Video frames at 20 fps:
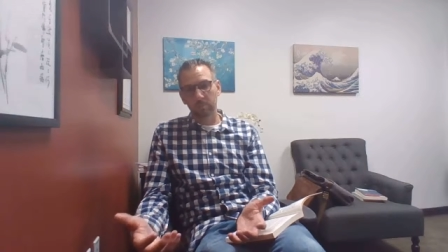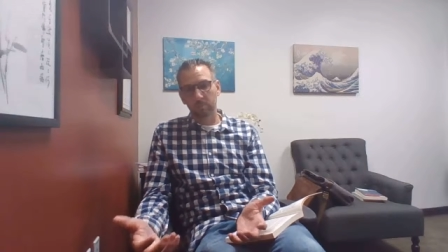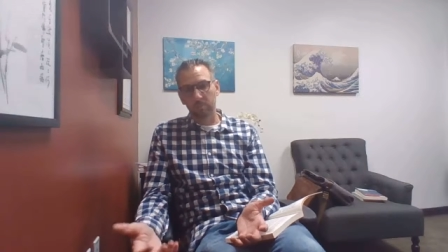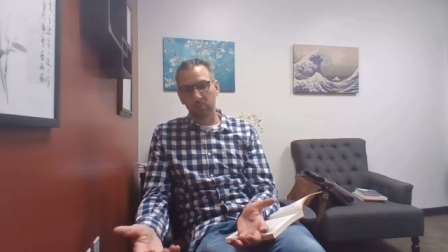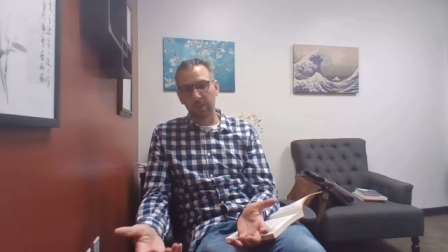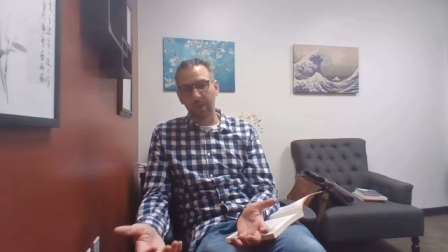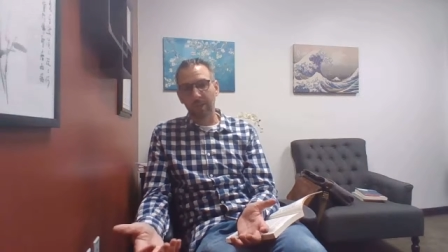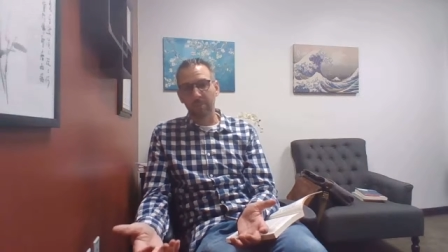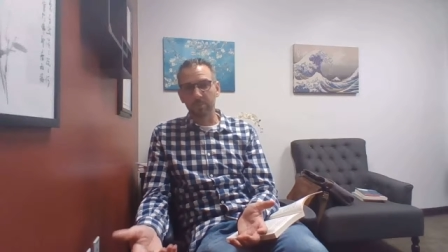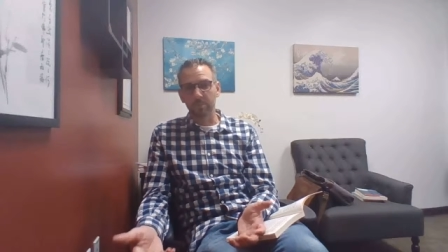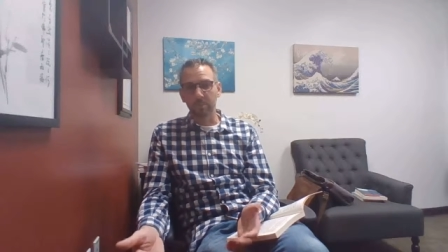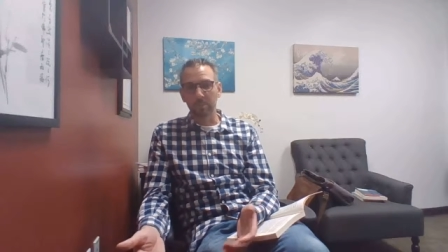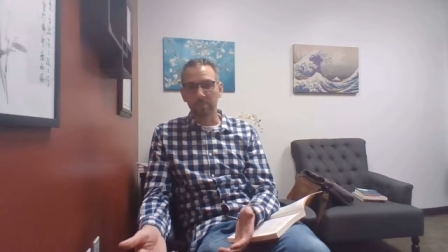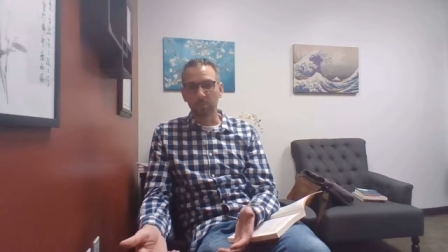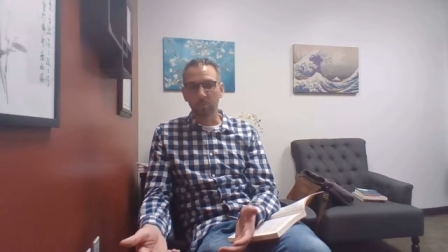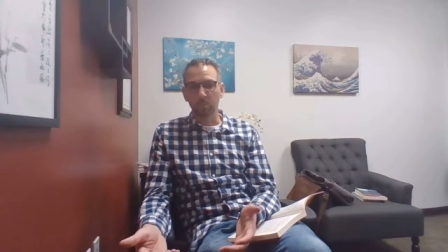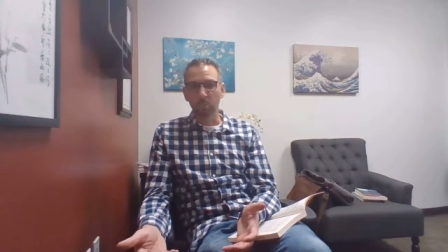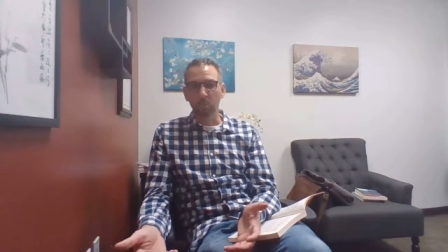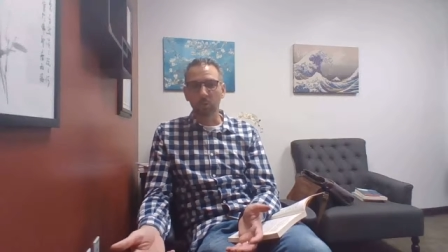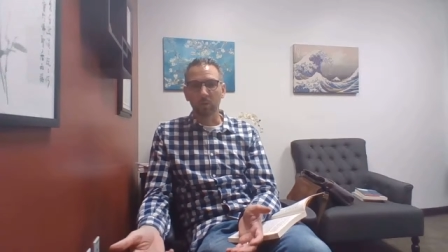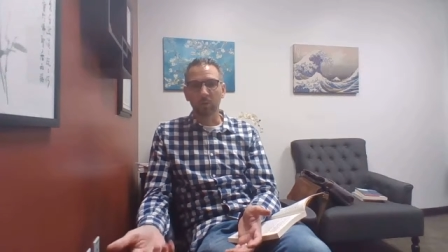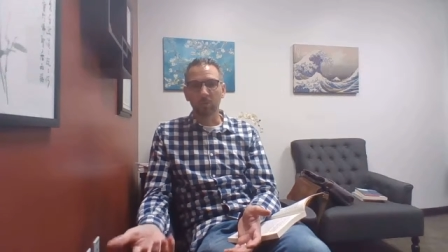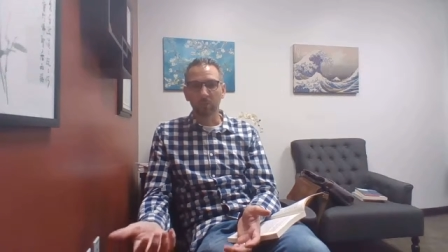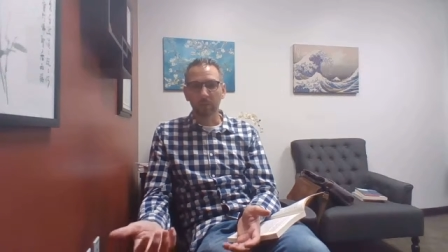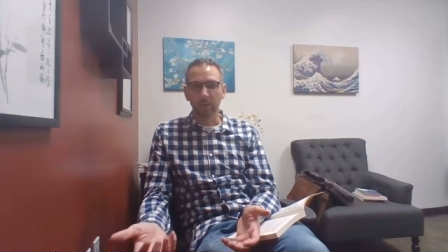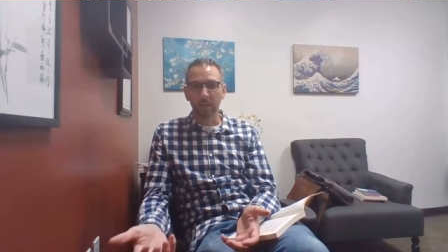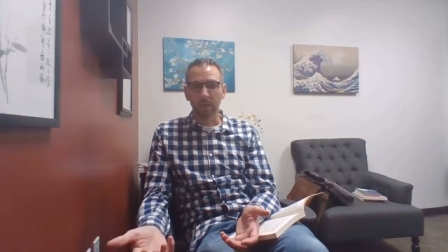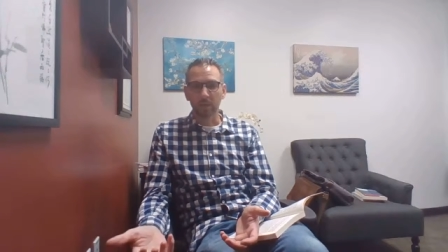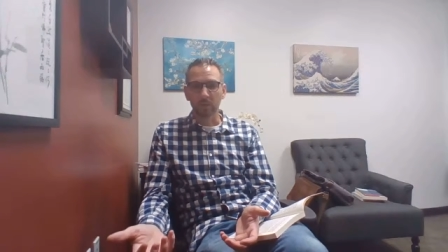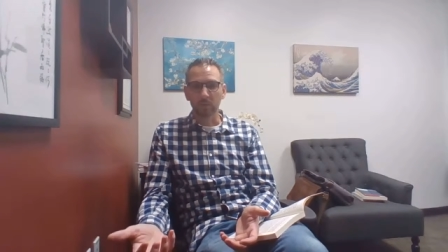perhaps even more
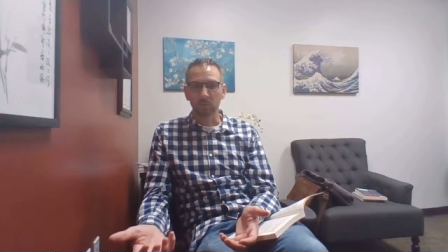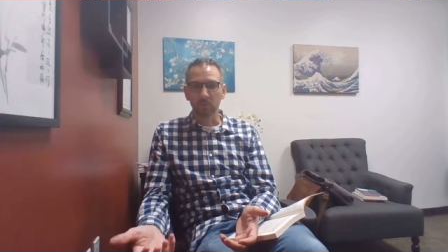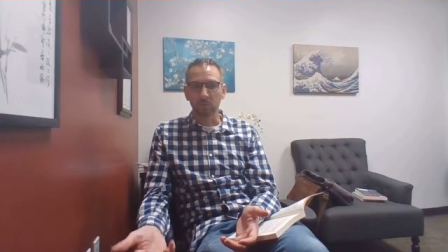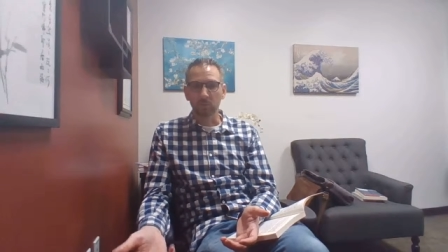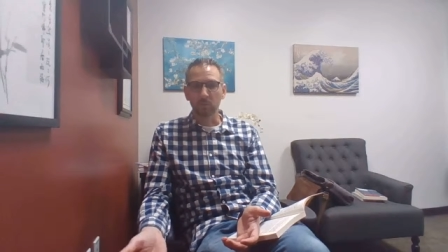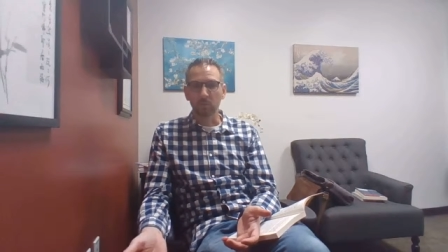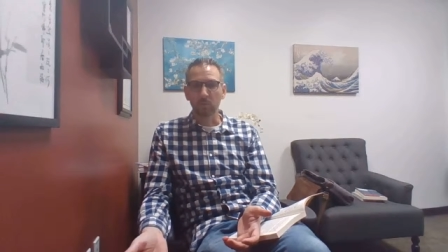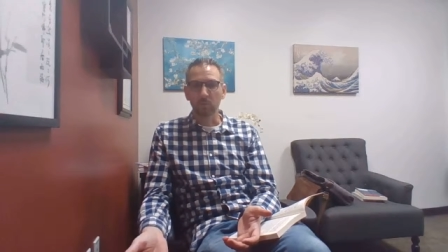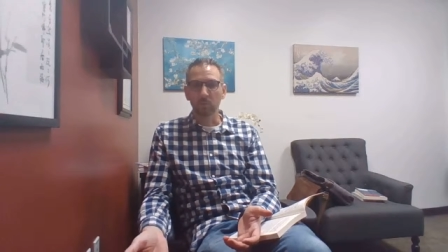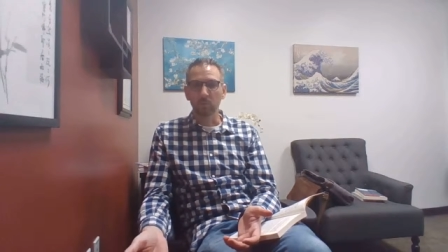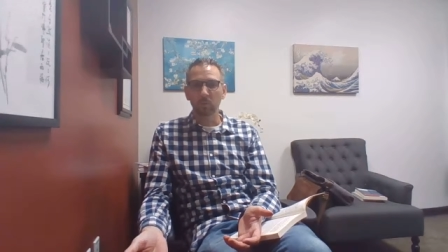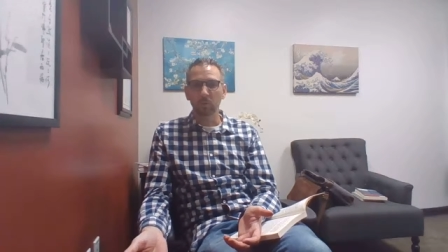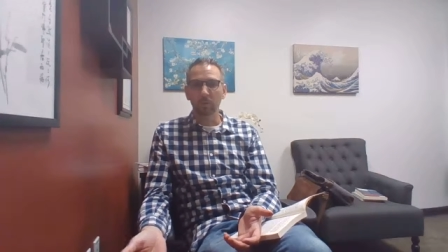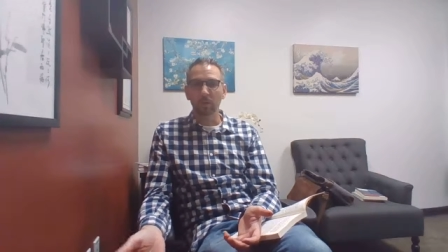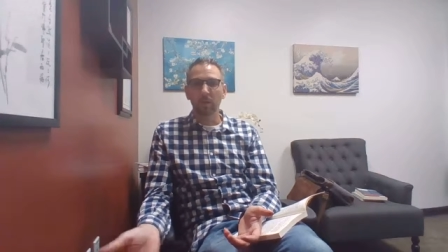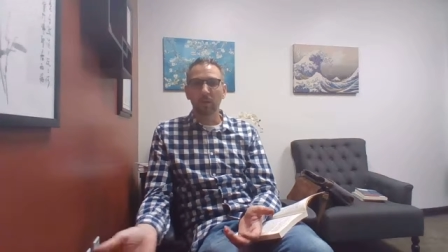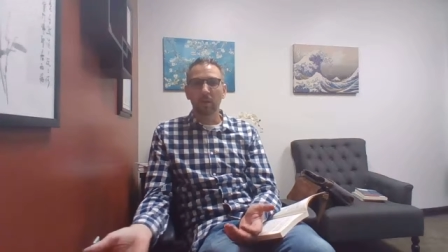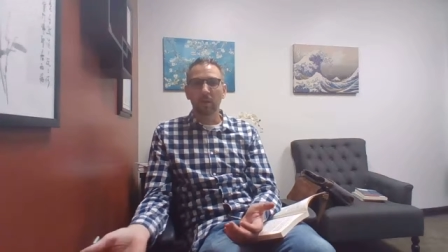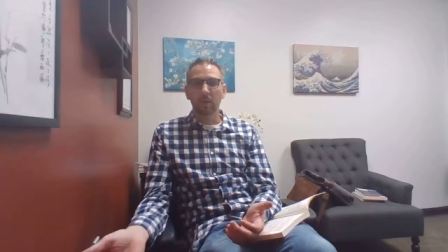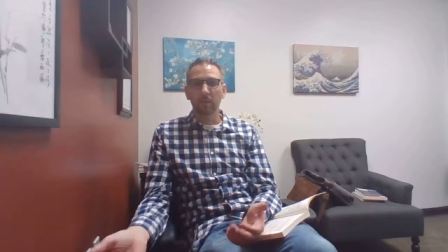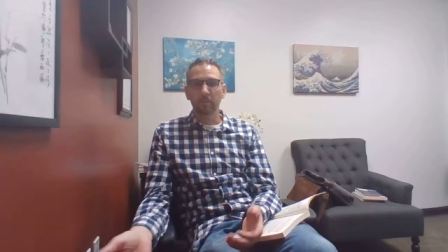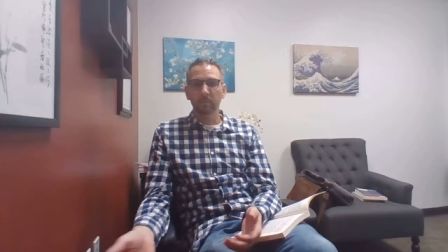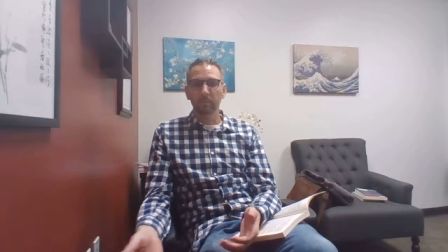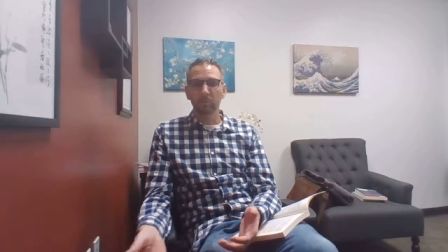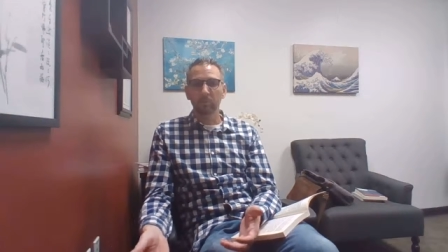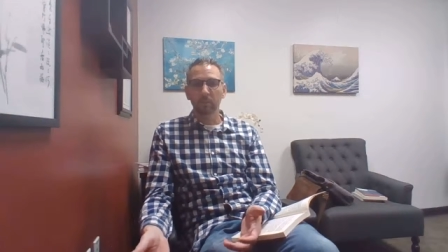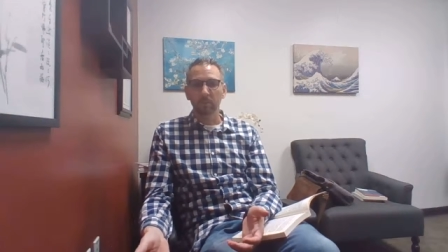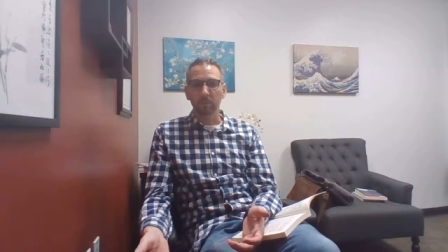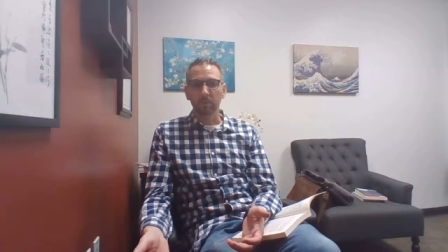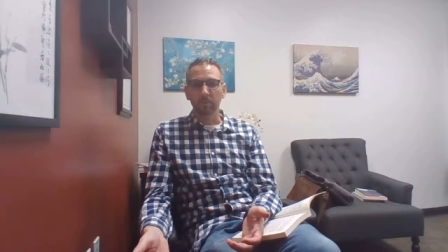complex view of the
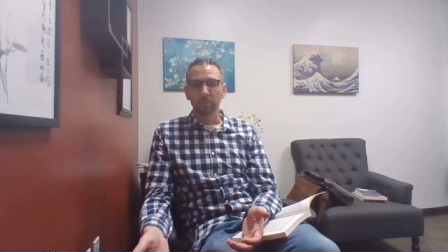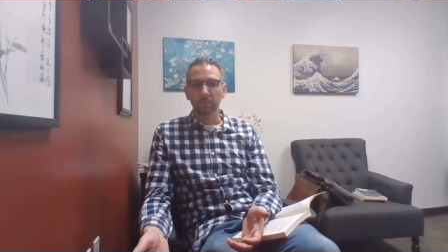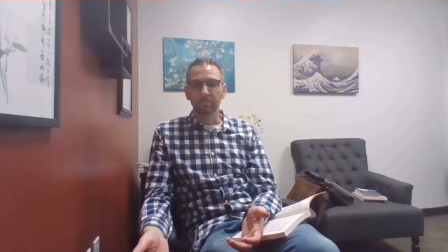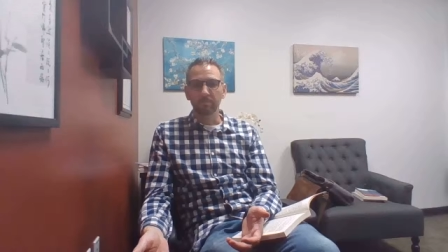world.